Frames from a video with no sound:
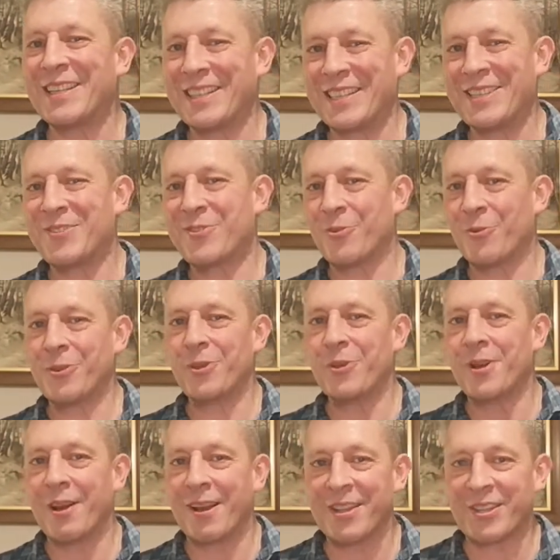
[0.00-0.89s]
So you
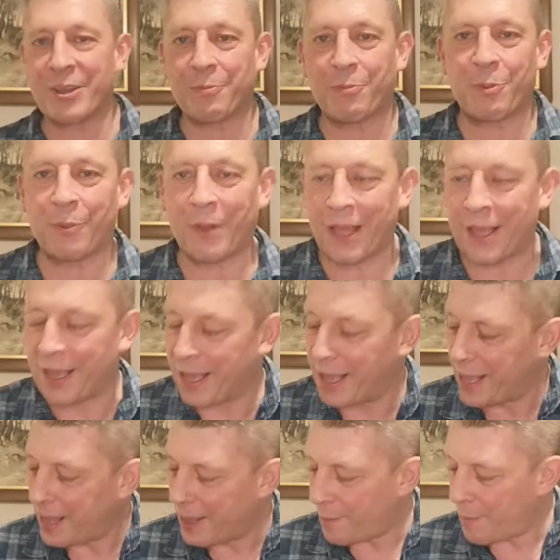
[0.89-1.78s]
guys are probably
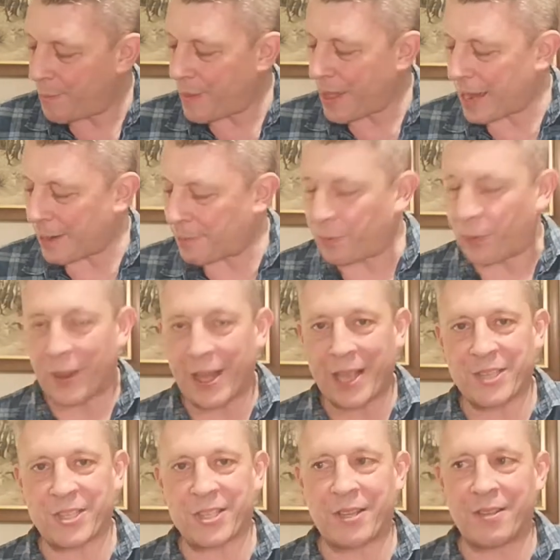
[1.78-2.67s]
better
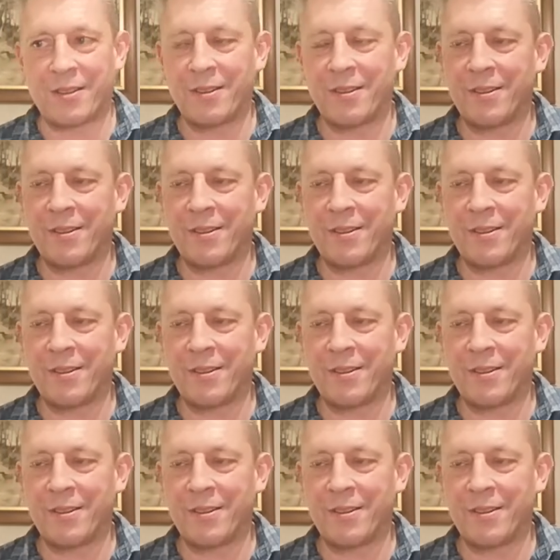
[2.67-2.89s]
placed